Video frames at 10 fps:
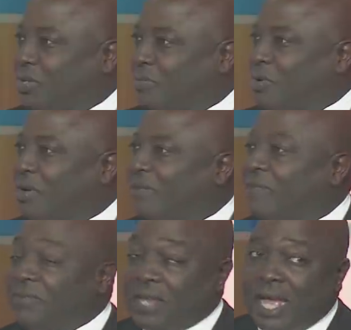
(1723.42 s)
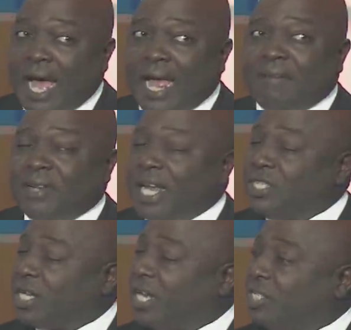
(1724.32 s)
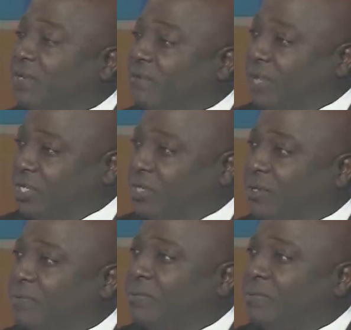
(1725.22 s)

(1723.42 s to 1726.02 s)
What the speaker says: show tomorrow. I have an education feature.